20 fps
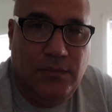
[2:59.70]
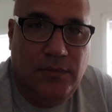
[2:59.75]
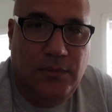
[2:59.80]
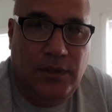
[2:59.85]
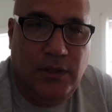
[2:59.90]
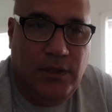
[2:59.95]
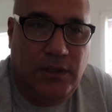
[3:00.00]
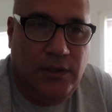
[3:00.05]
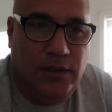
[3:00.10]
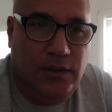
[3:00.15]

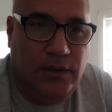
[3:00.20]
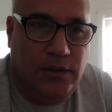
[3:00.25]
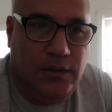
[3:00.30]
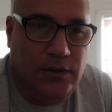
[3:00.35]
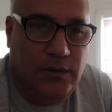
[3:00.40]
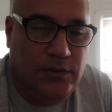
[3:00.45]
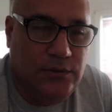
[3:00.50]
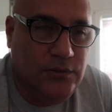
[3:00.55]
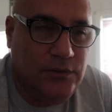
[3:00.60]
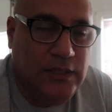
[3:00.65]

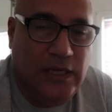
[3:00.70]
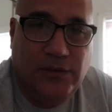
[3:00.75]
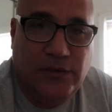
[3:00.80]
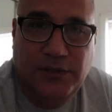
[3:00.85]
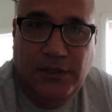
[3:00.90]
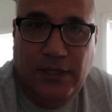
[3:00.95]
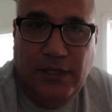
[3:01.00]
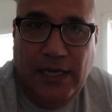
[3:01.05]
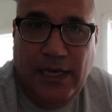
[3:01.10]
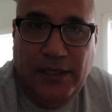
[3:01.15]
in
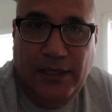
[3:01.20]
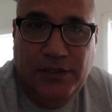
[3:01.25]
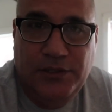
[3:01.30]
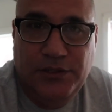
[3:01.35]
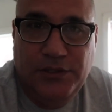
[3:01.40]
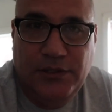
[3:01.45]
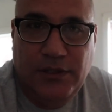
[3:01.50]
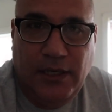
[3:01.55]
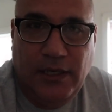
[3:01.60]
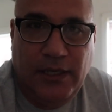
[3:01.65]

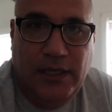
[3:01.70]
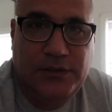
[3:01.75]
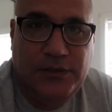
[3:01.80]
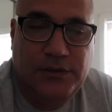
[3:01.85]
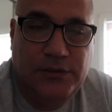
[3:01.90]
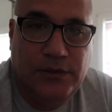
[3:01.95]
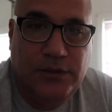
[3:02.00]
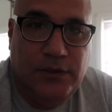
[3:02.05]
2009-ish, I guess.